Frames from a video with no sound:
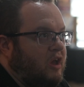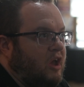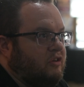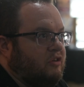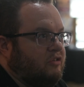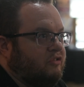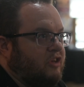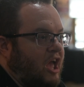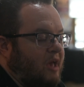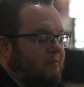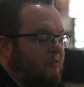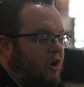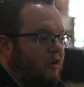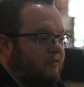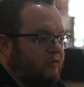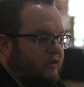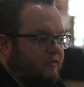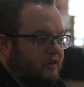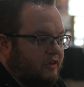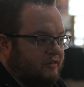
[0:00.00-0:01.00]
he just came
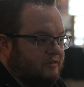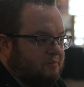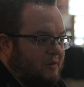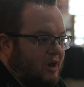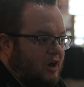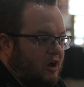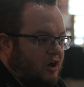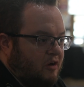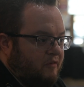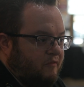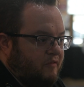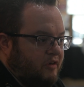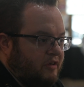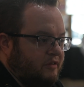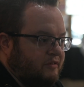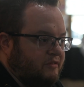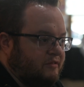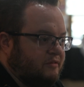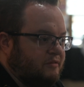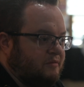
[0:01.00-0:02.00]
off of his
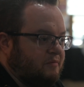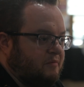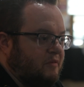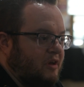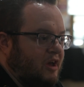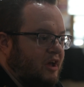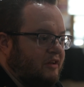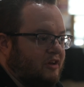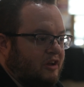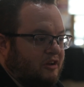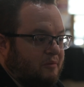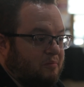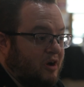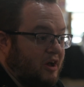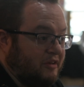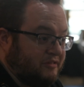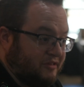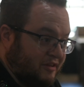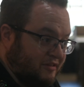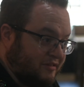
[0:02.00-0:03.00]

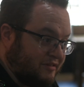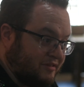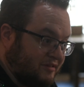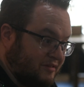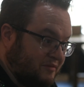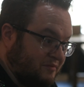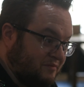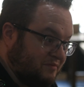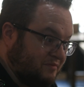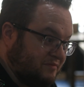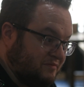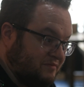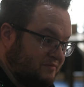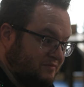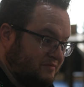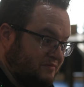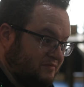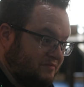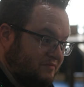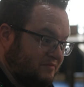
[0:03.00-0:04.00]
antidepressants
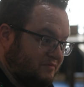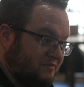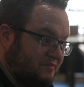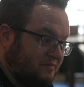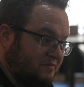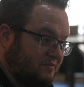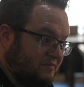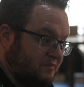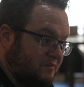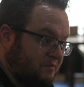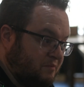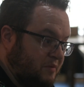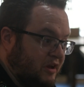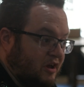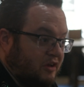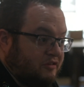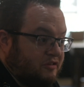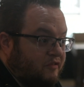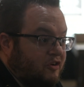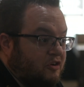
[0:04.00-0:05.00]

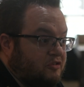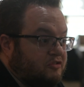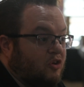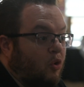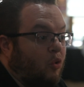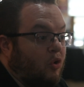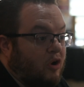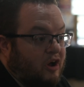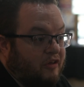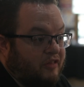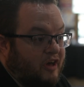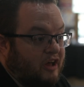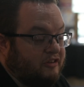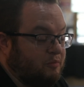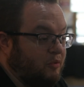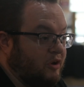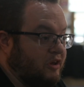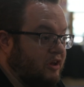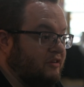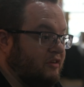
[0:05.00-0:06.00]
because of your store, and
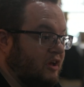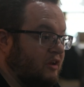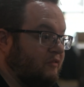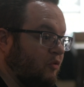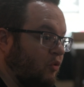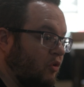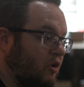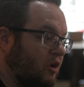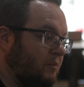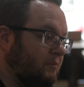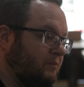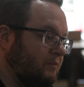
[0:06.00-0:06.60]
that's what you did for him.